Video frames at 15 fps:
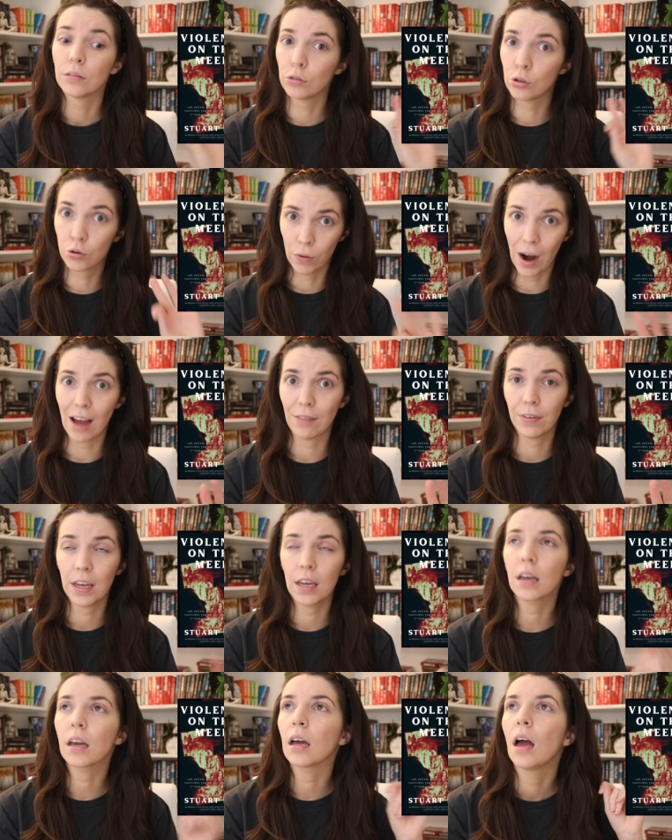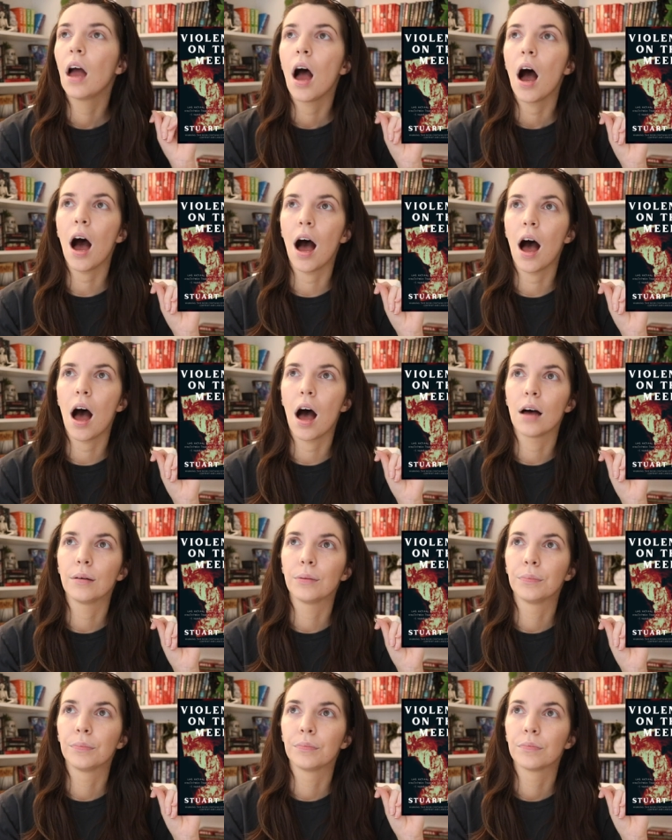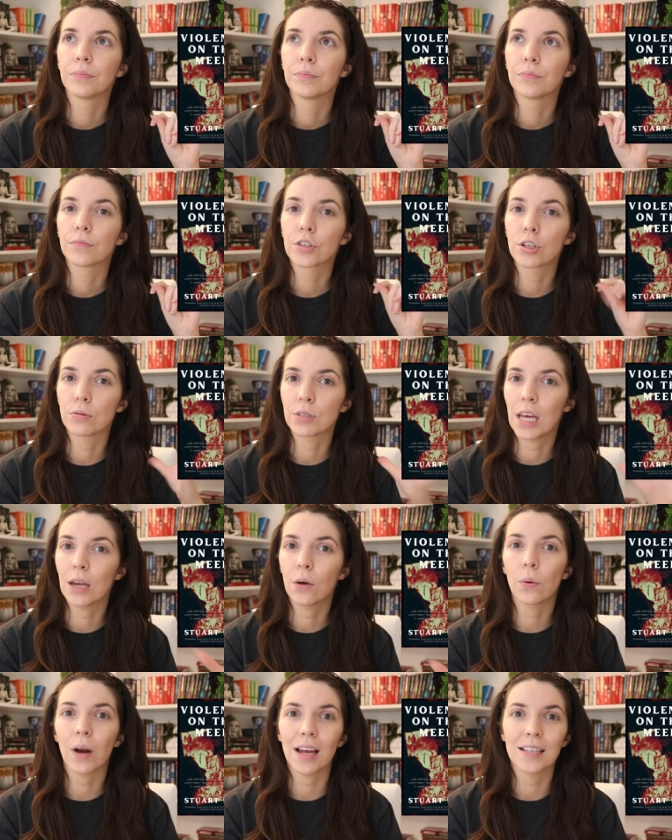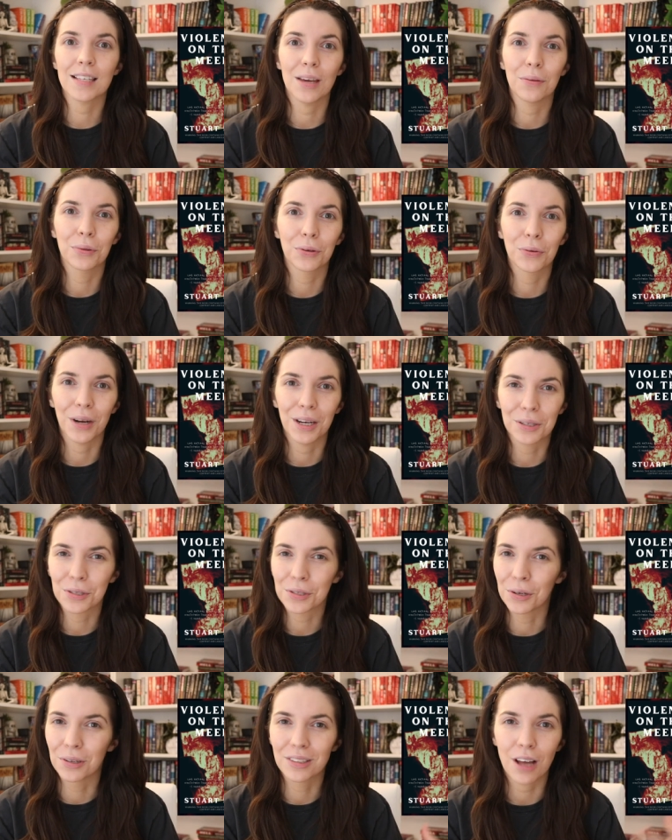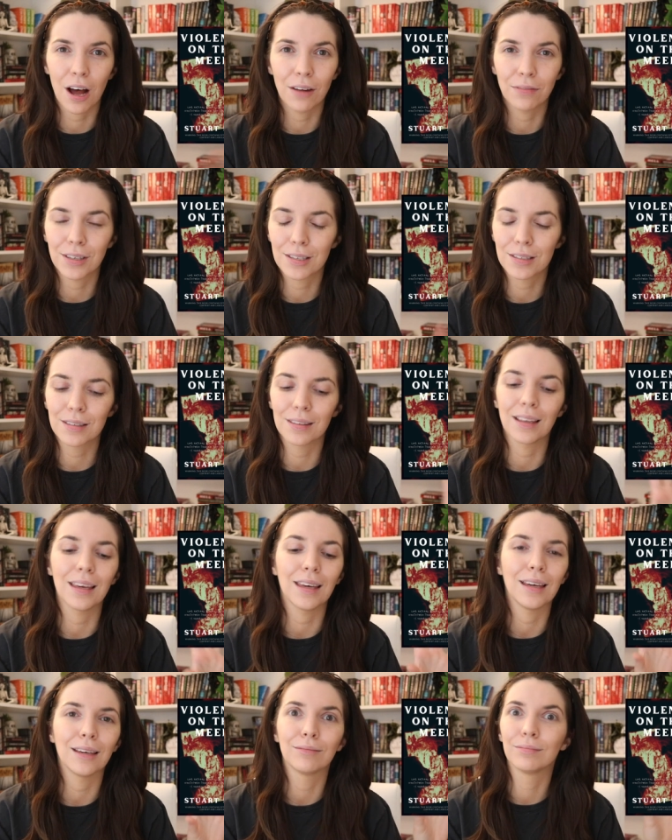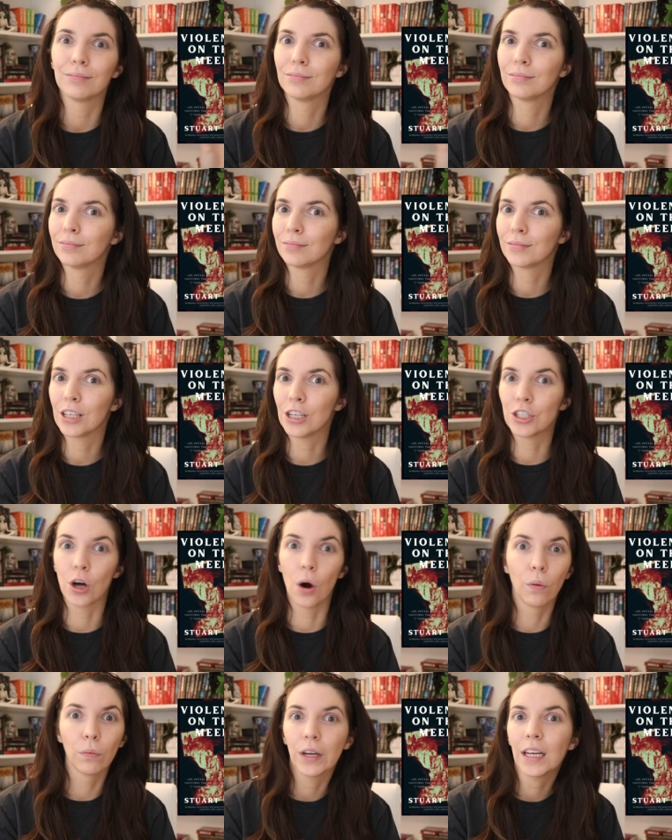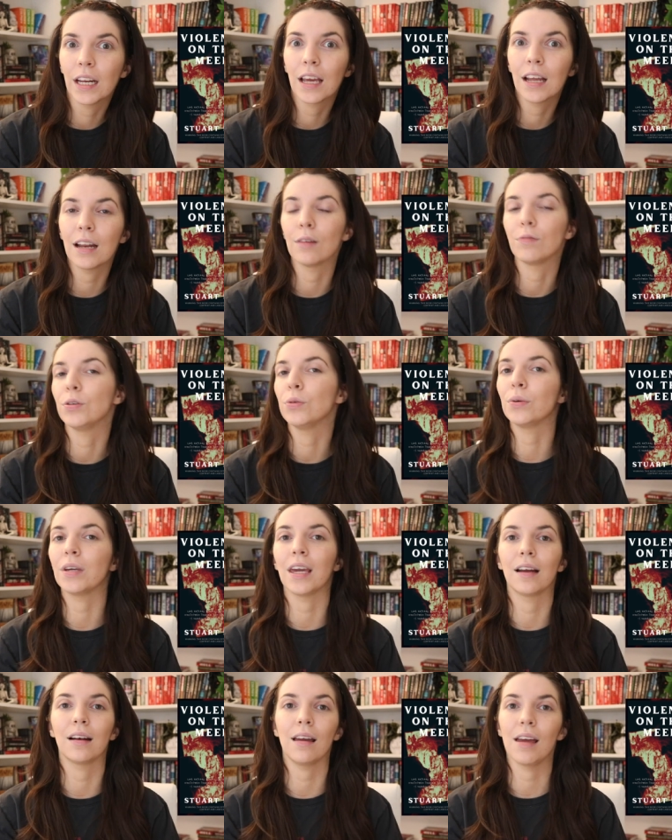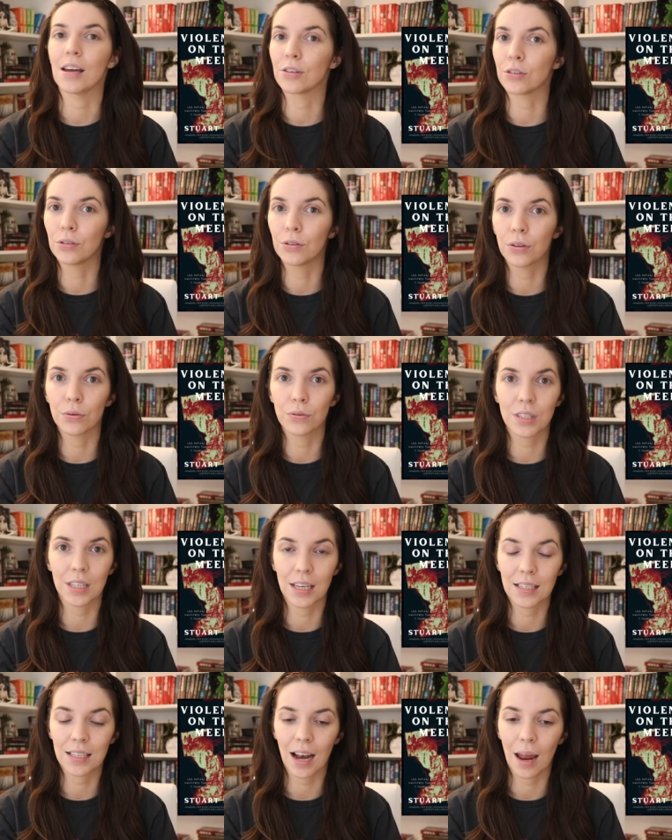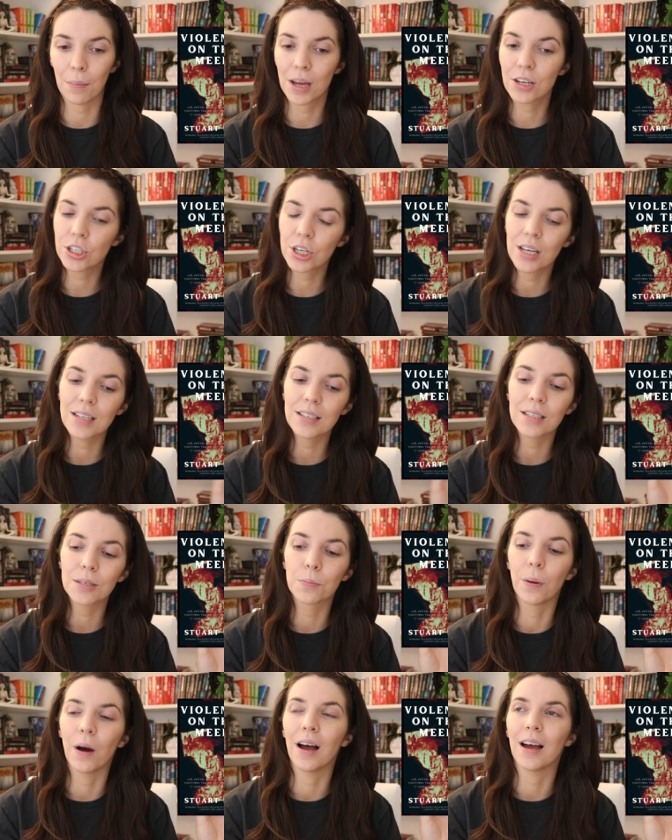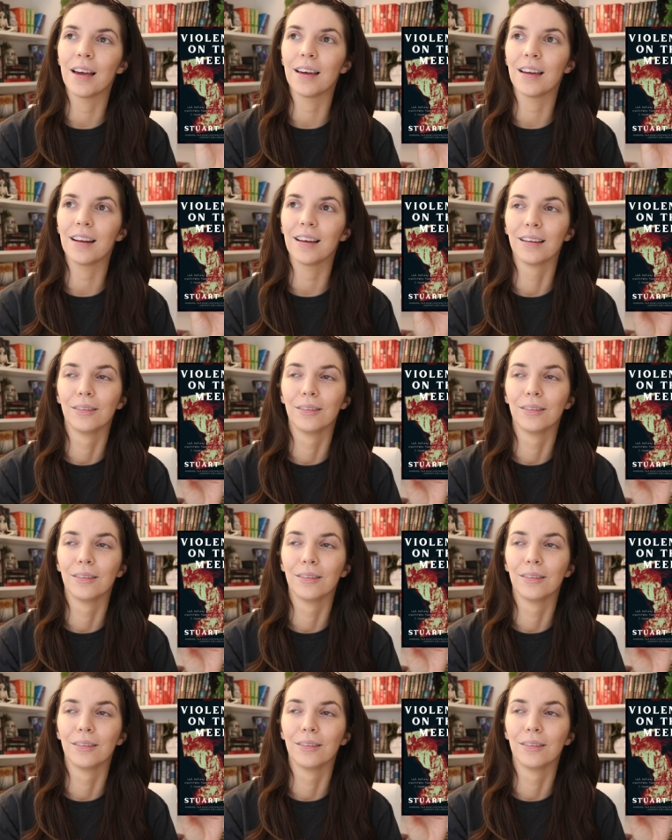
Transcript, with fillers: graphic. So take what I say with a grain of salt. Obviously, don't read it if you can't handle those things that I mentioned, but